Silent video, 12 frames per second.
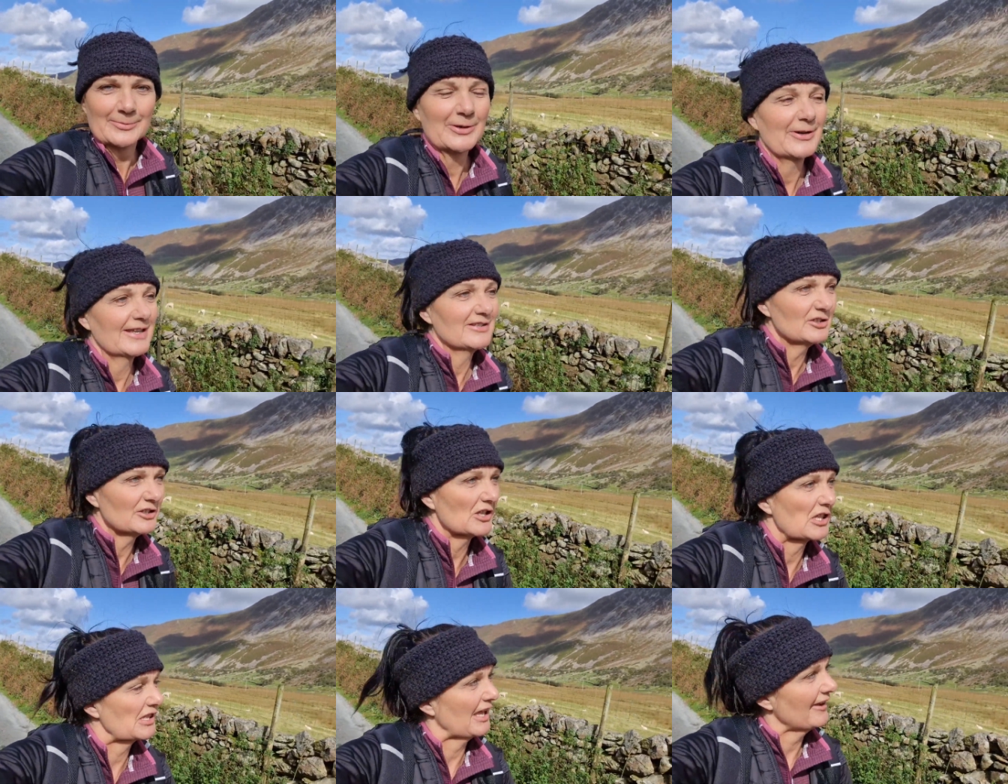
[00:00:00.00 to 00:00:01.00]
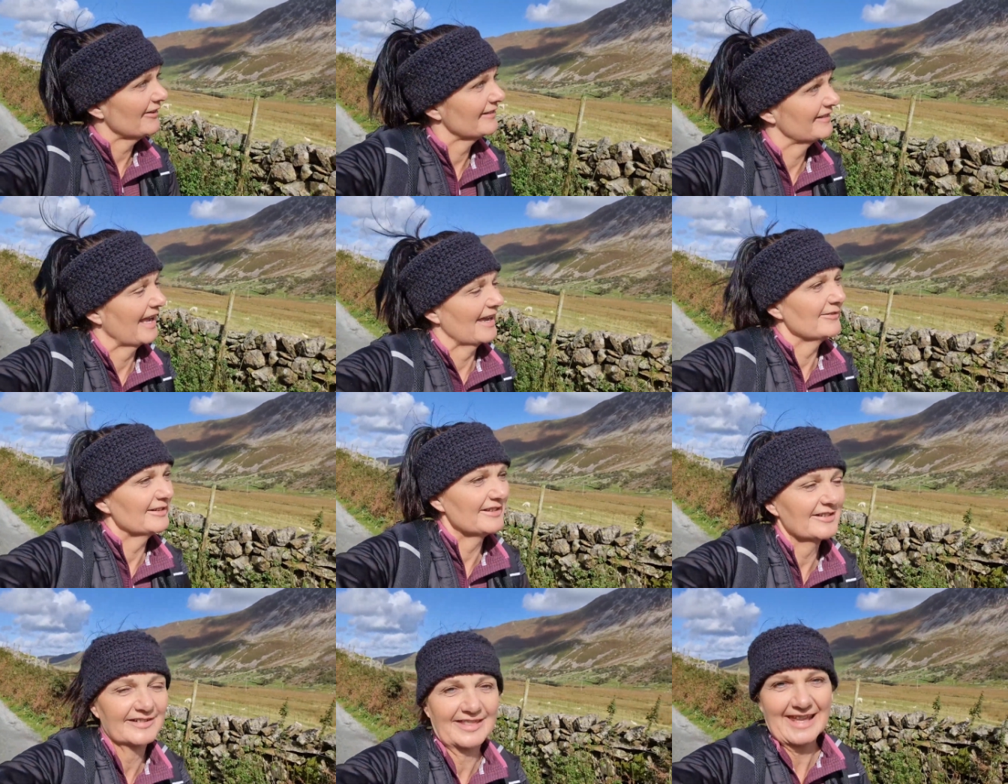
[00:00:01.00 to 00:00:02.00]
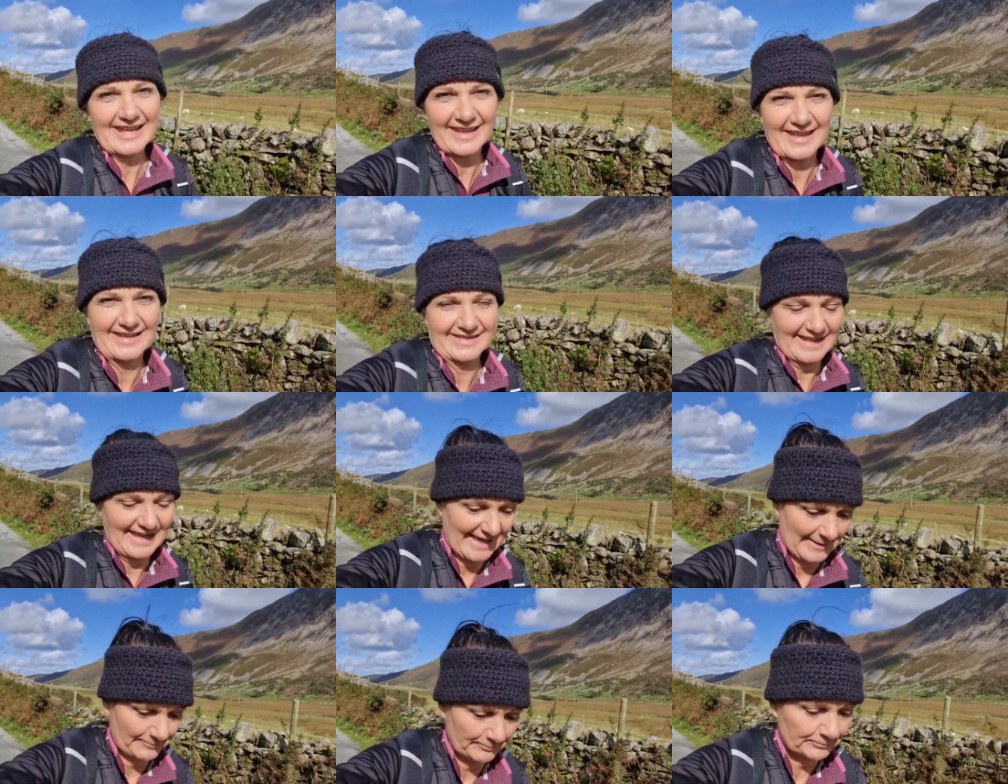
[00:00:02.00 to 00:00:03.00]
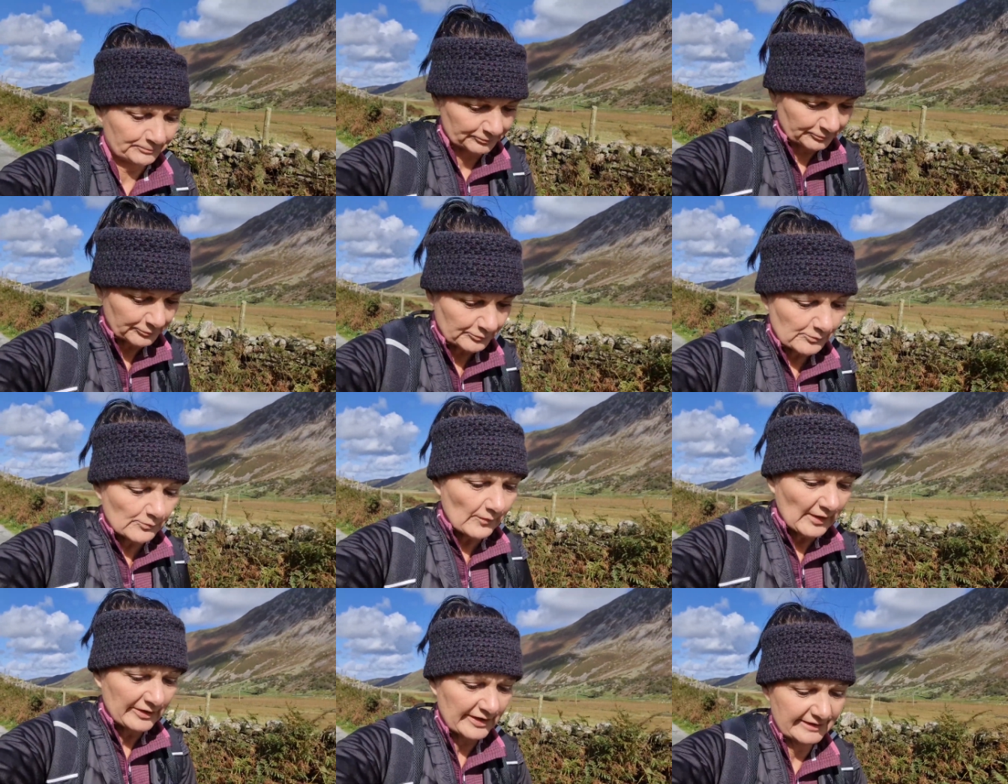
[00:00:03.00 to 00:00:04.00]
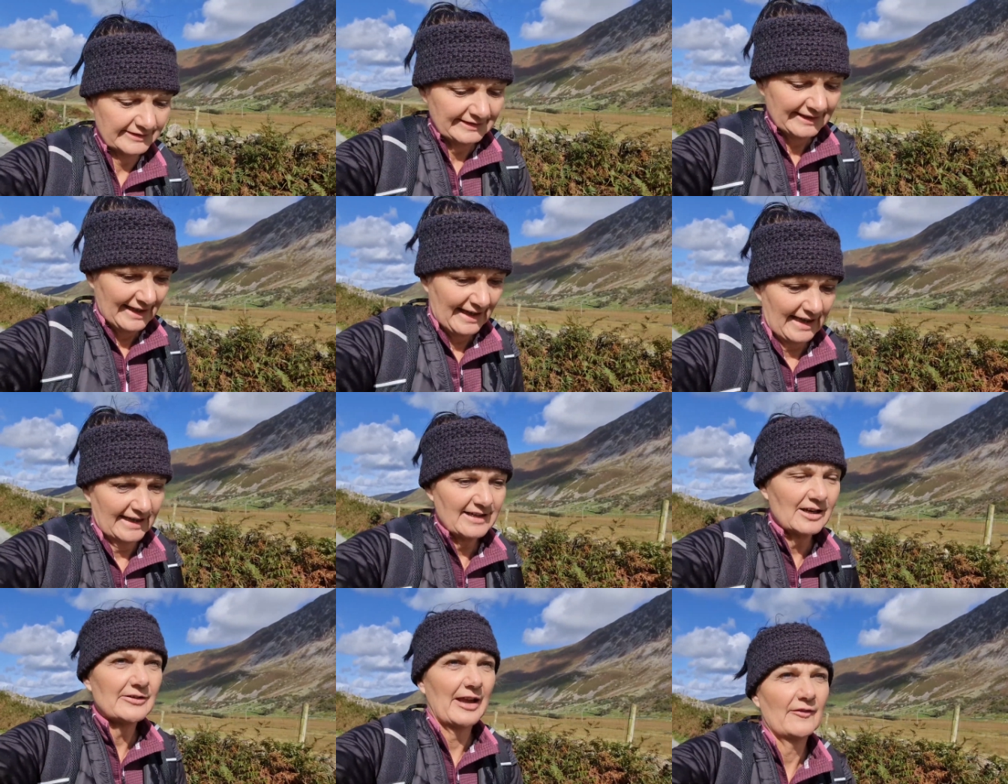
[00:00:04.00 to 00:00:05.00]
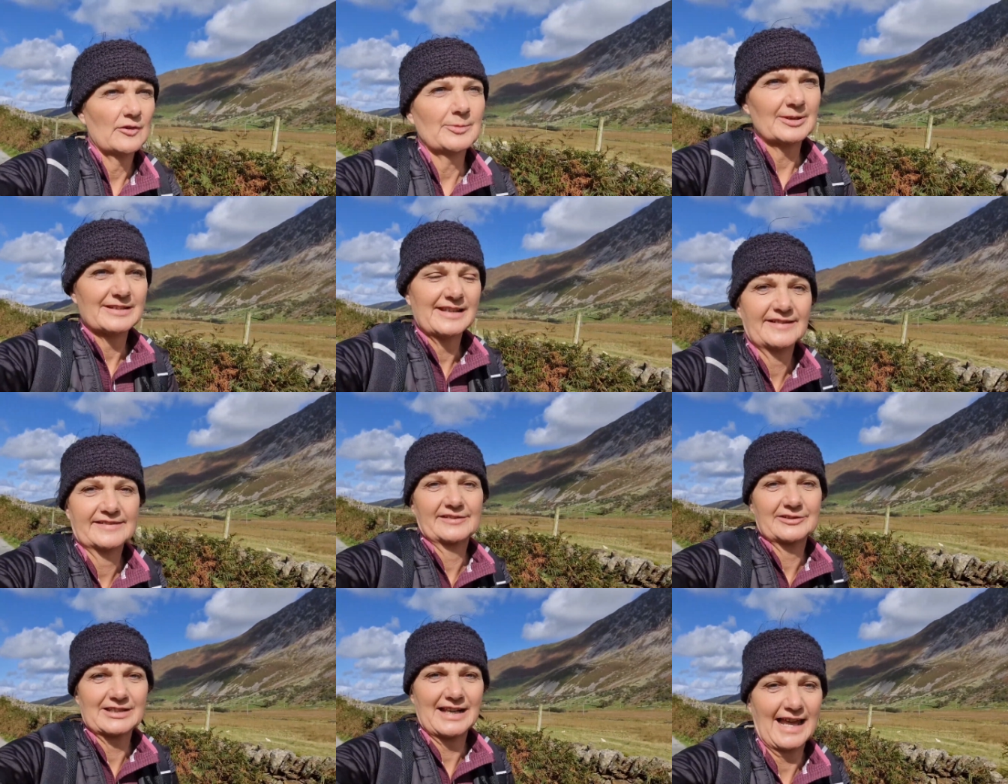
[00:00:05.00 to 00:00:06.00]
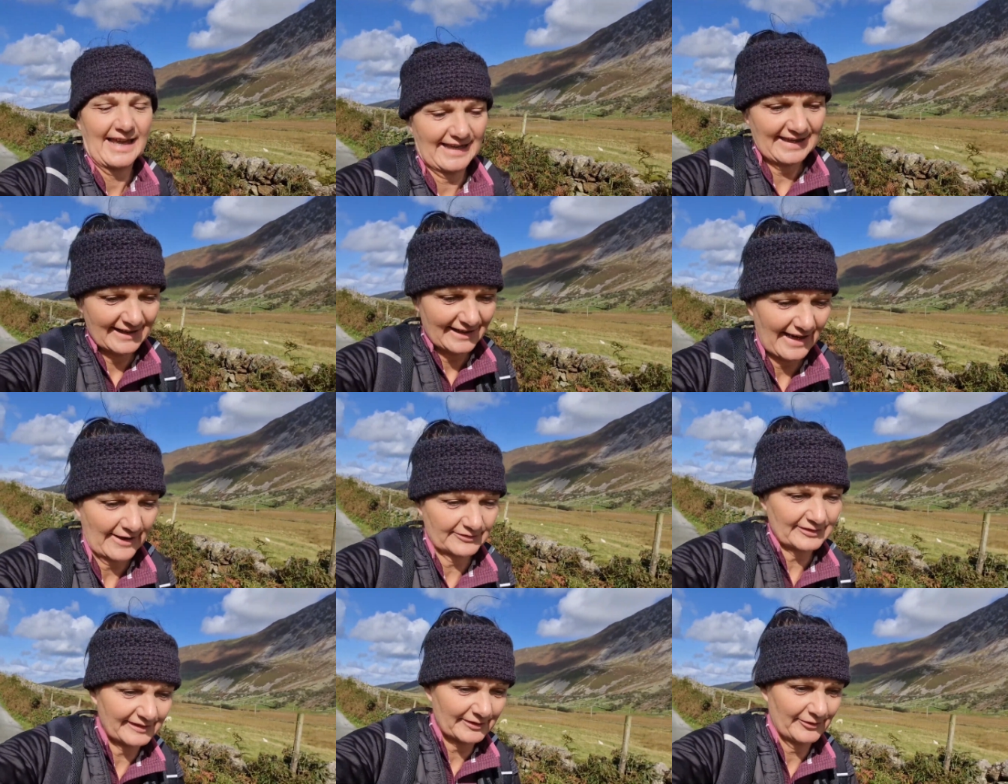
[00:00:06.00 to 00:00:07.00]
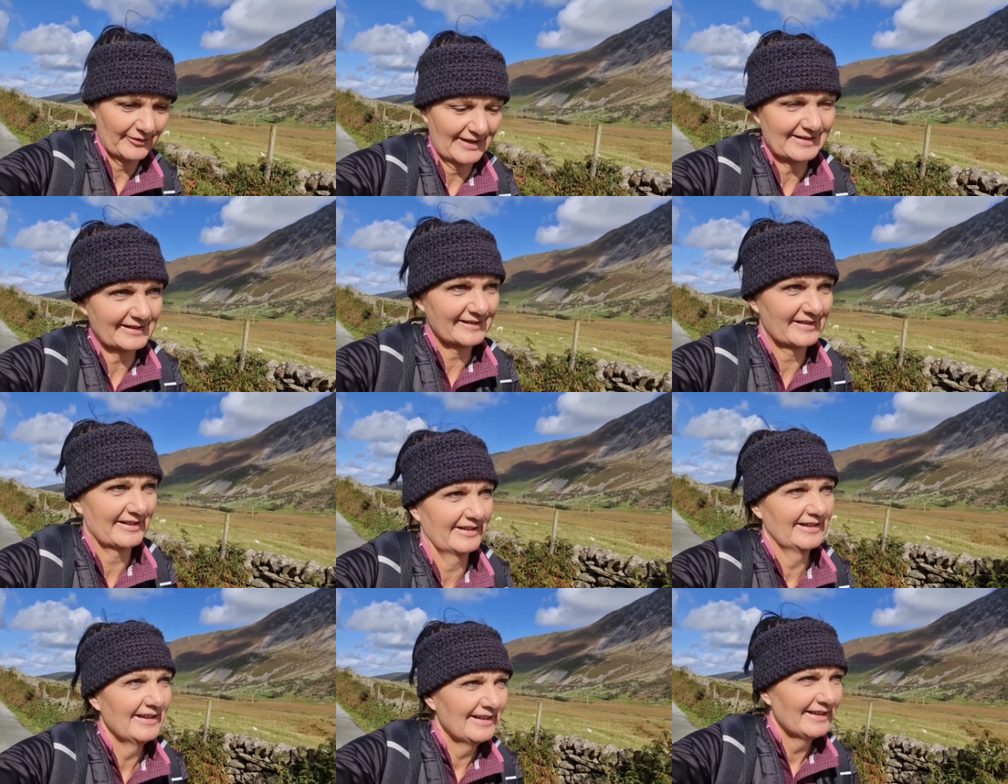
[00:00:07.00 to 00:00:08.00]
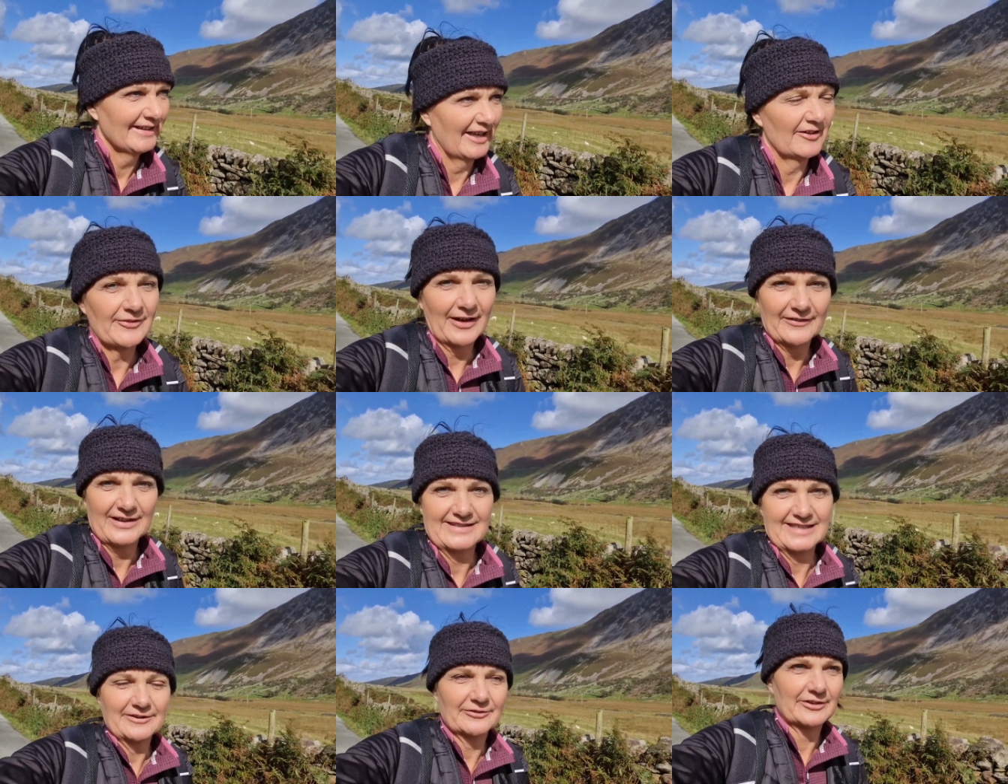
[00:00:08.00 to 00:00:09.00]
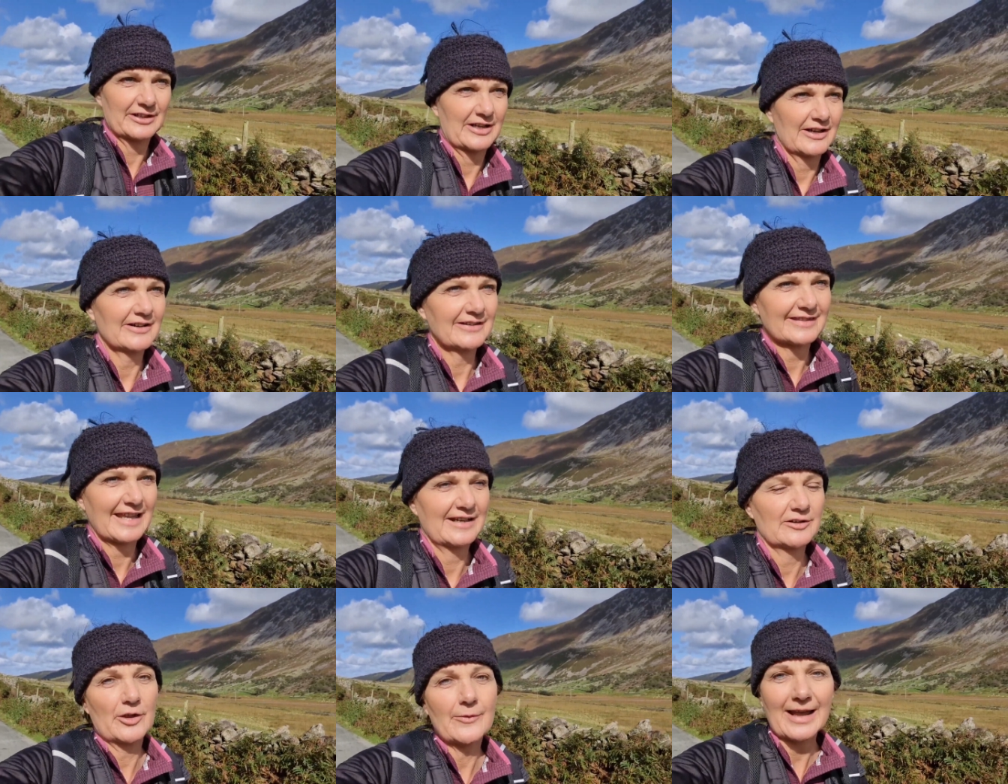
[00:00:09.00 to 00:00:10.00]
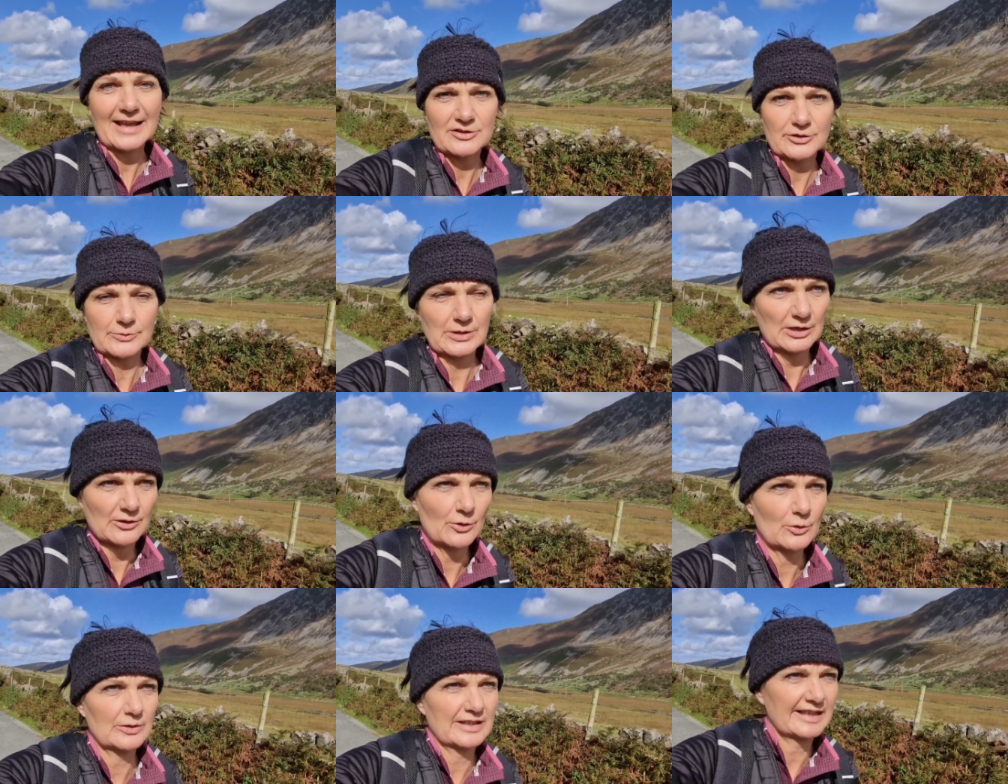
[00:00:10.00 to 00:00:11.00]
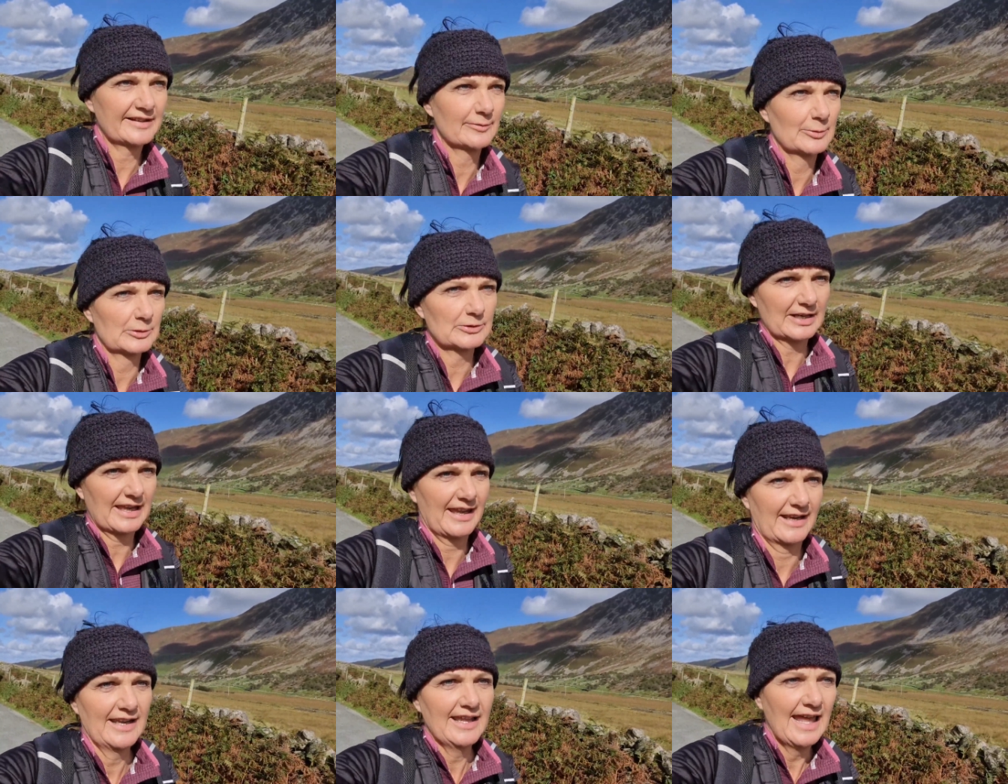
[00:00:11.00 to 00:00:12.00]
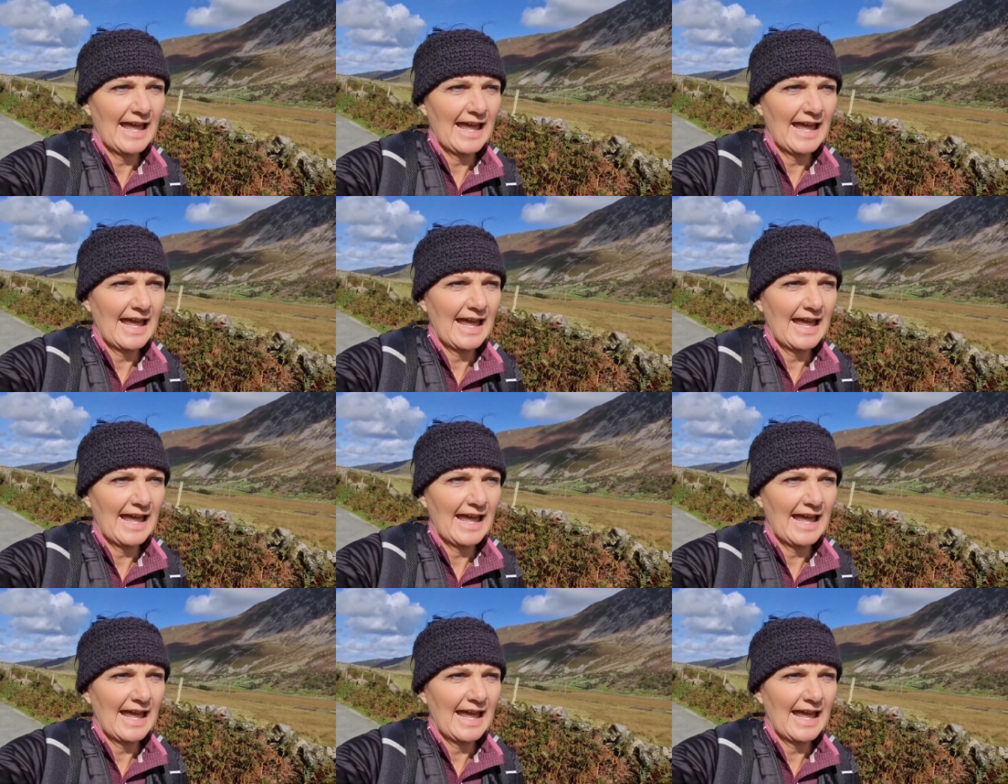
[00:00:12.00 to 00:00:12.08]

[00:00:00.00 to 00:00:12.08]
But it just shows you, I was just thinking then, that I know everybody's sort of like levels of fitness are very different, aren't they? And although I do all this walking,